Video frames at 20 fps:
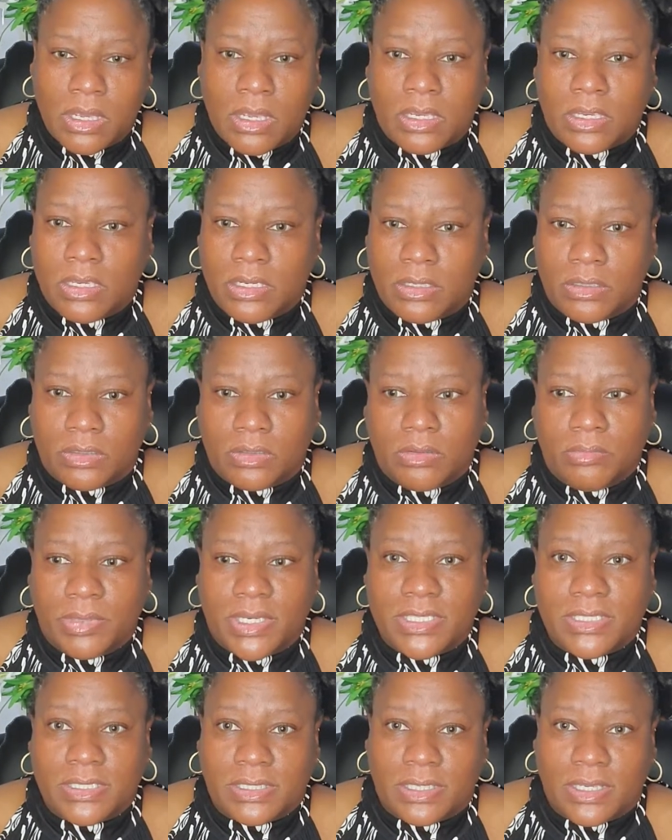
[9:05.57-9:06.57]
You know,
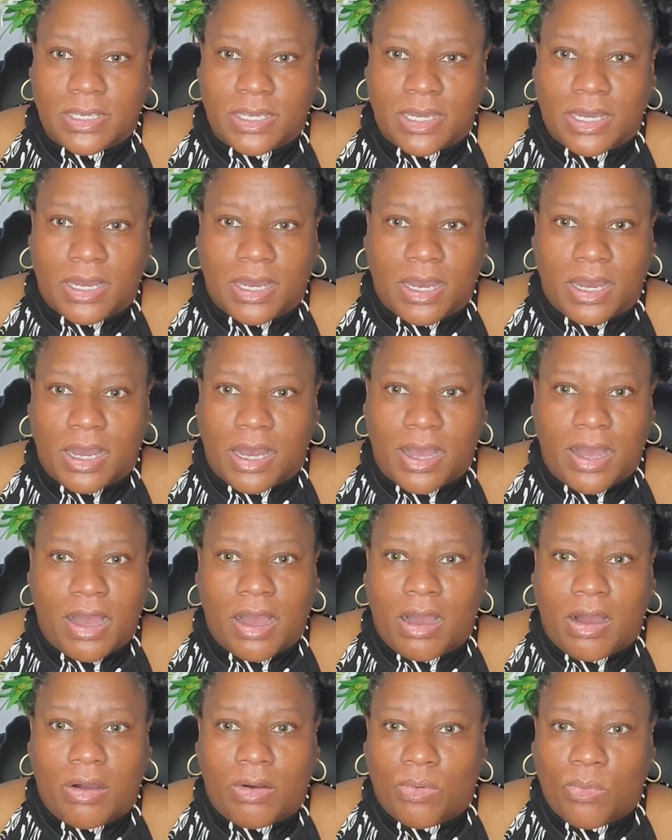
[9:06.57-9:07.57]
basically
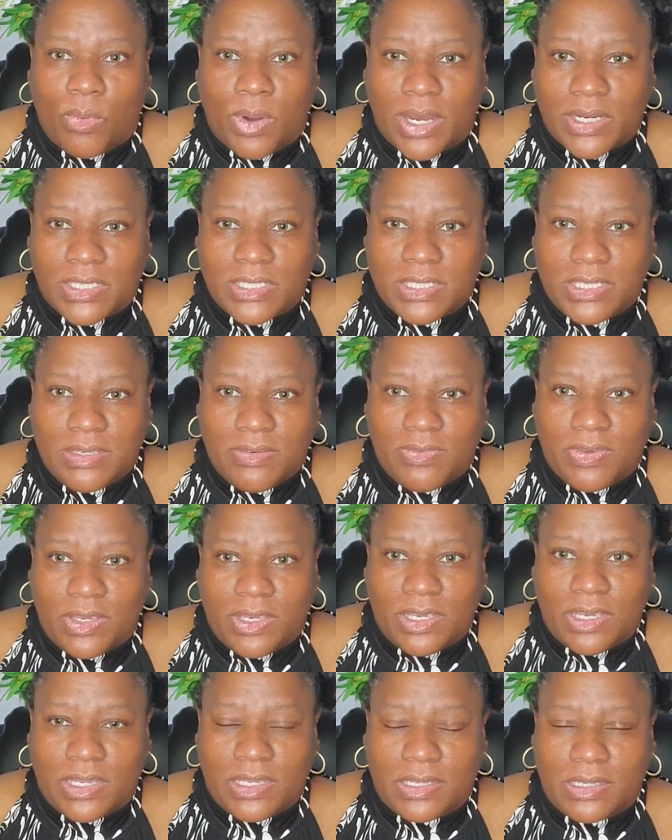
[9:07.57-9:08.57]
I'll watch
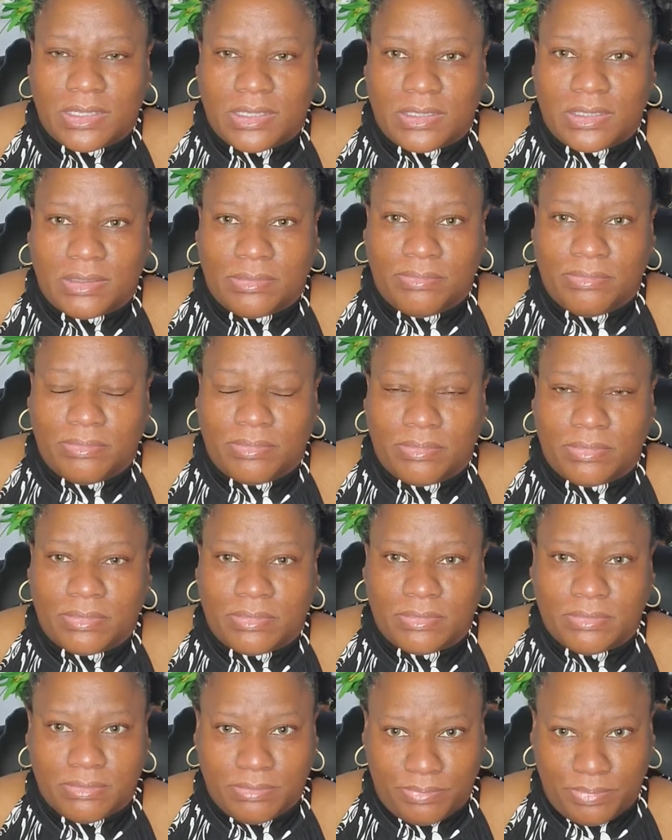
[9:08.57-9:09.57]
TV in the
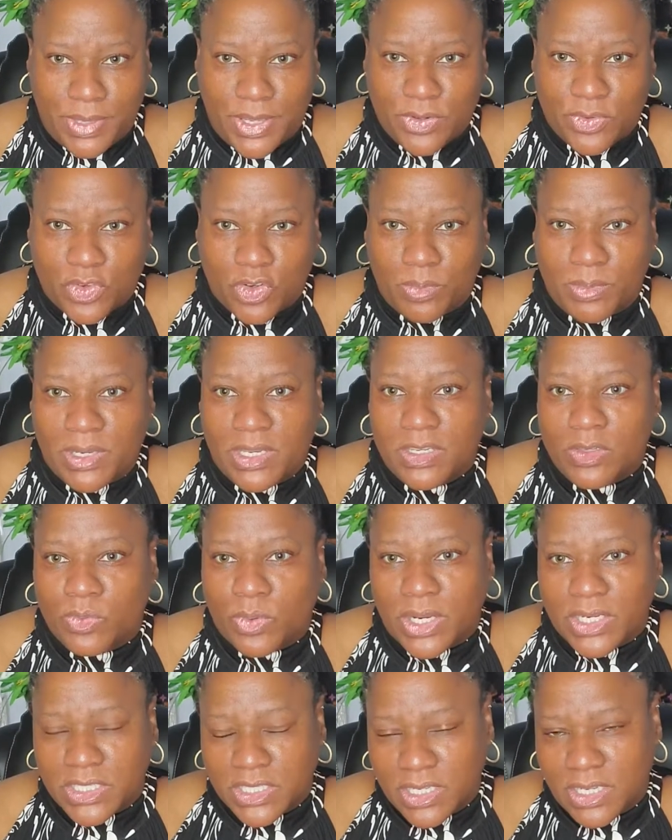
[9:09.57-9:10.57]
bedroom and he's
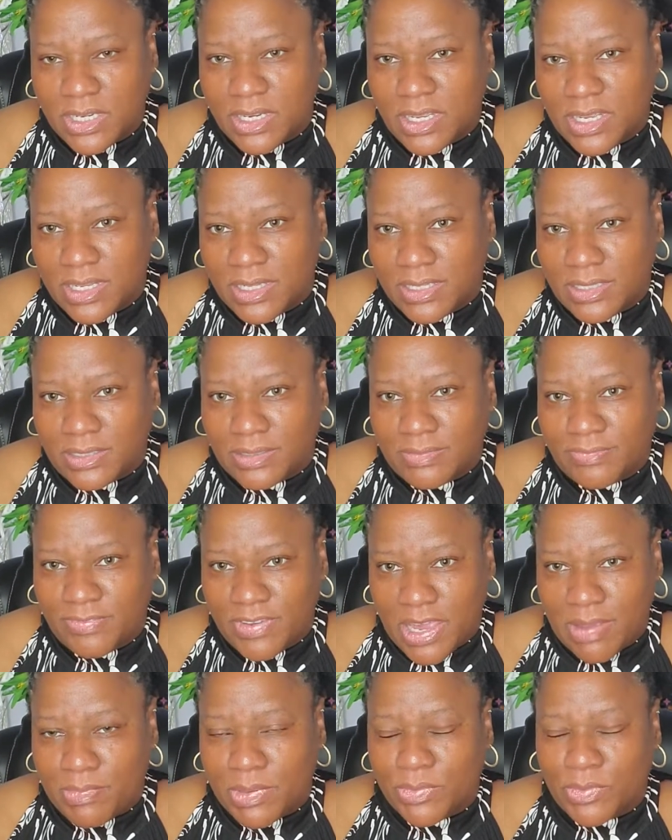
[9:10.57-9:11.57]
watching it in the
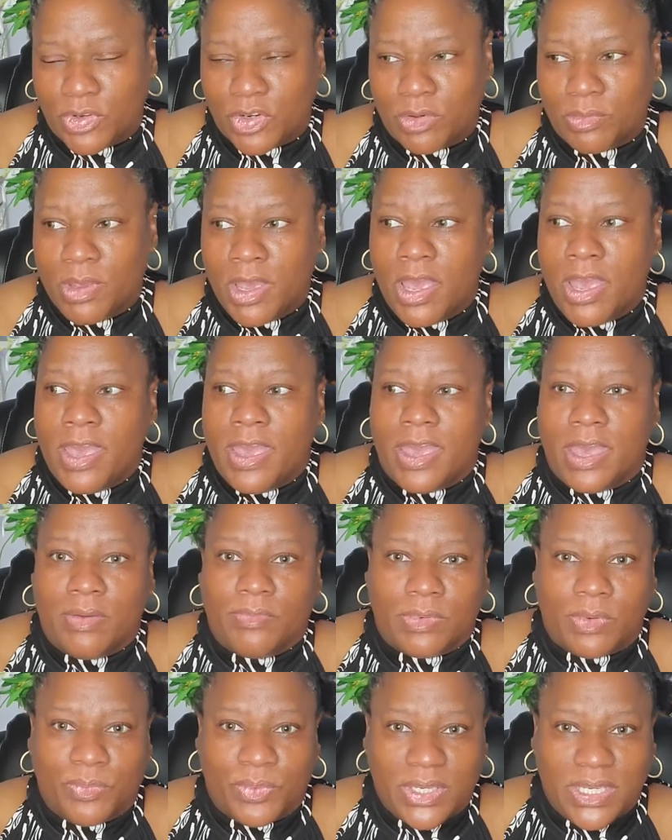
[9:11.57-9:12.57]
family room, and
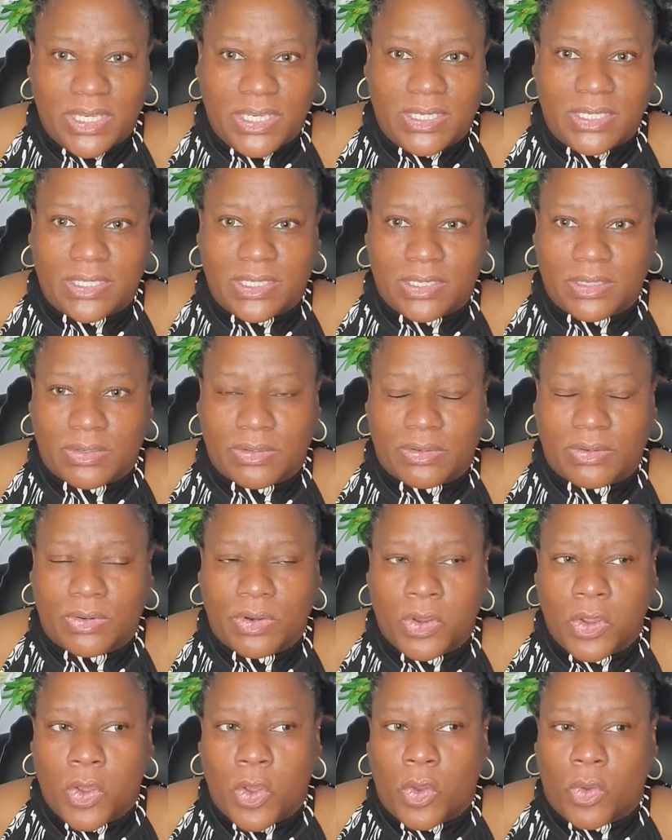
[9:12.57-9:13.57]
when we eat dinner,
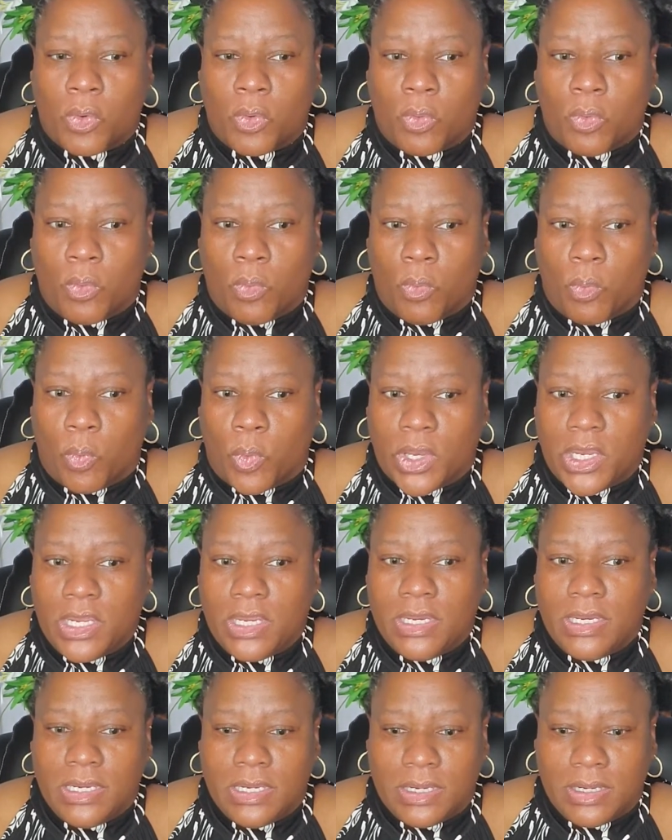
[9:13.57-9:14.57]

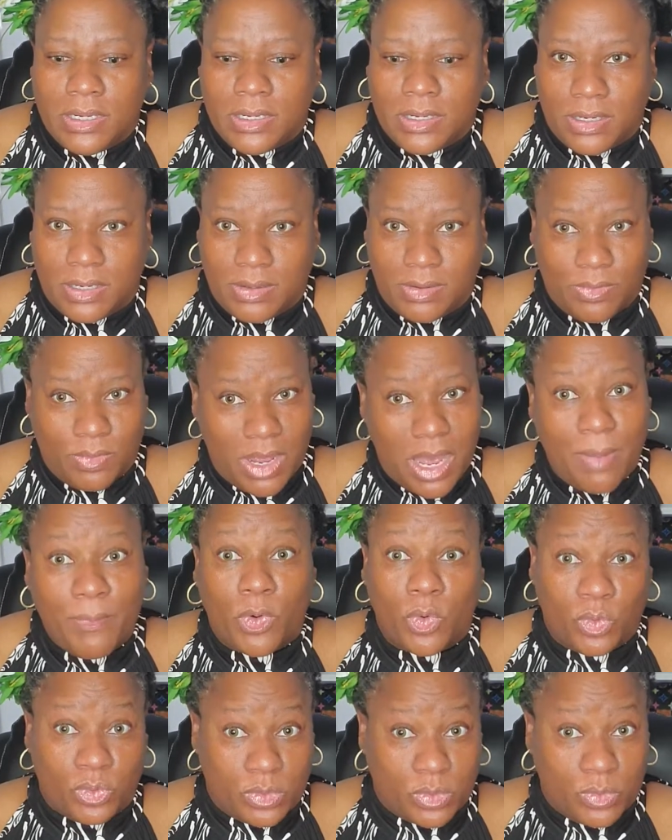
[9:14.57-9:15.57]
I'm
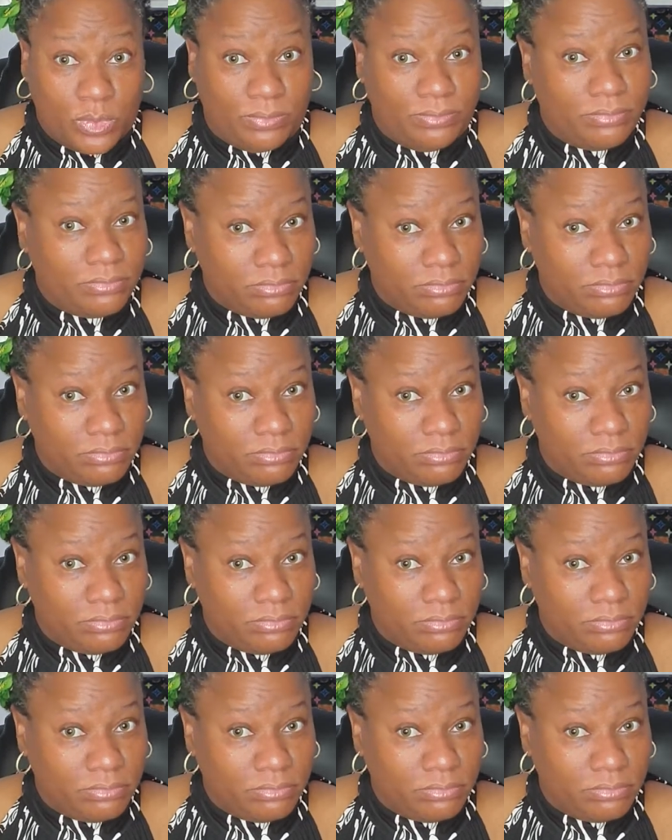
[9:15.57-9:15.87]
old school.